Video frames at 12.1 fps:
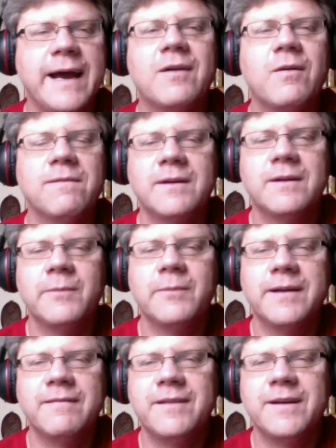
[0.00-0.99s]
Hopefully you
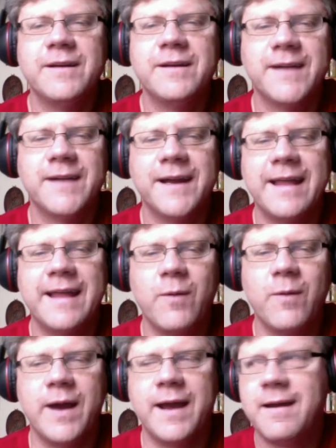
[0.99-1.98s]
can find that
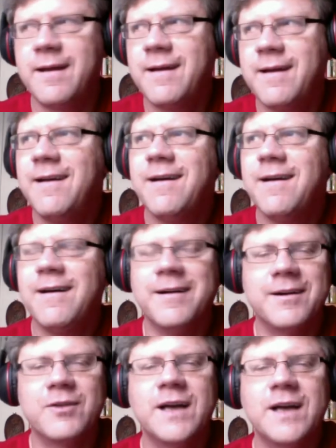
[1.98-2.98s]
way.
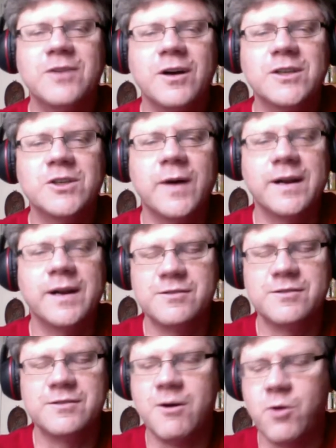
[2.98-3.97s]
Greg's also on his
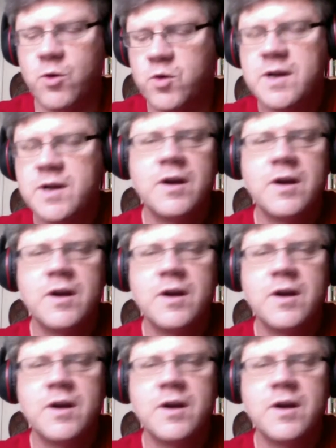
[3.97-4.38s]
phone.